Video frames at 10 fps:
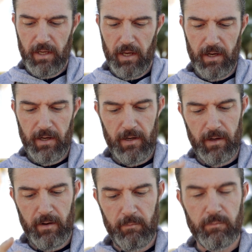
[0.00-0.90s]

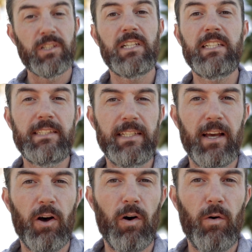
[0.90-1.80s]
um,
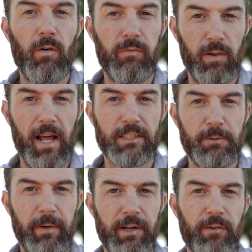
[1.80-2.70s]
TTL flash
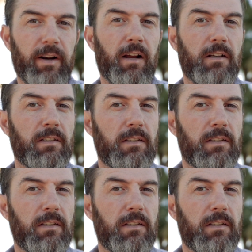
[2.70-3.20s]
metering,